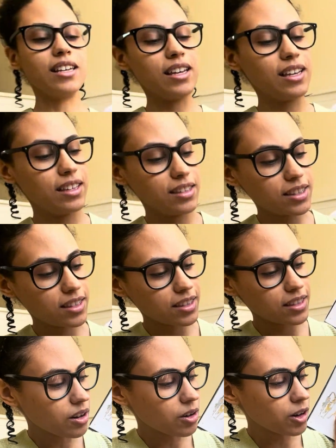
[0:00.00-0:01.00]

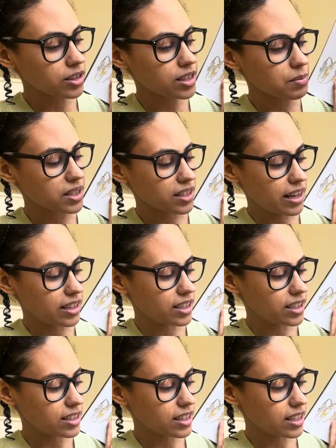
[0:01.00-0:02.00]
is concept
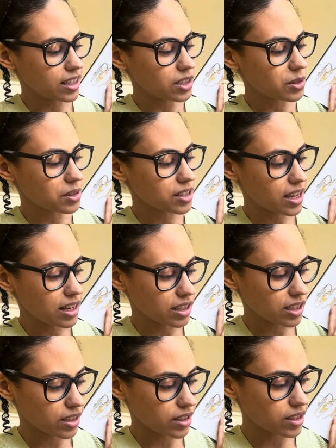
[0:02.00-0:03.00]
sketches, initial
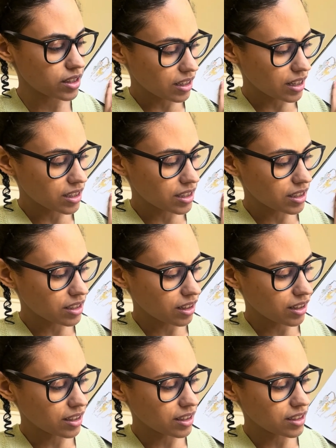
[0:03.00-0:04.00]
sketches,
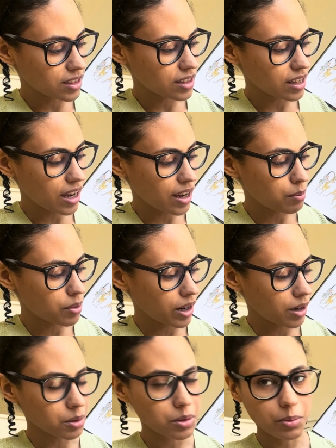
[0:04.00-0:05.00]
Ashitaka's
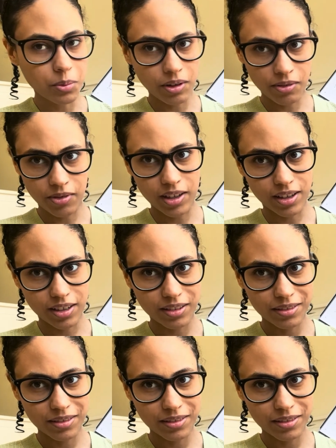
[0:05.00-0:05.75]
eyebrows were thicker.